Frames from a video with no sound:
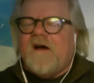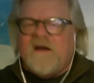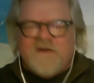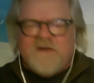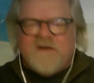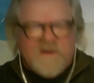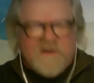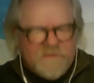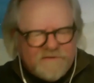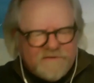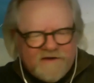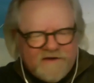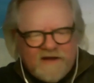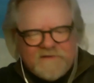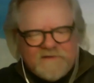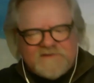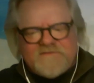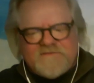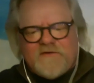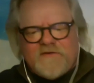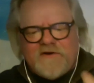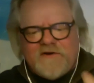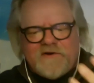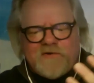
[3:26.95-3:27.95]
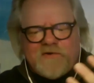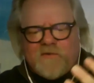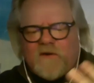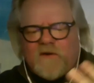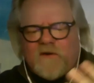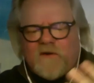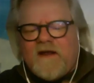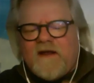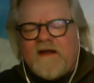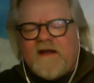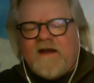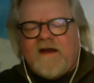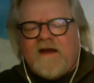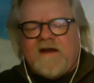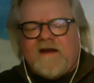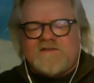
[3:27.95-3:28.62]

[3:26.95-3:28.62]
another dawn is very gray.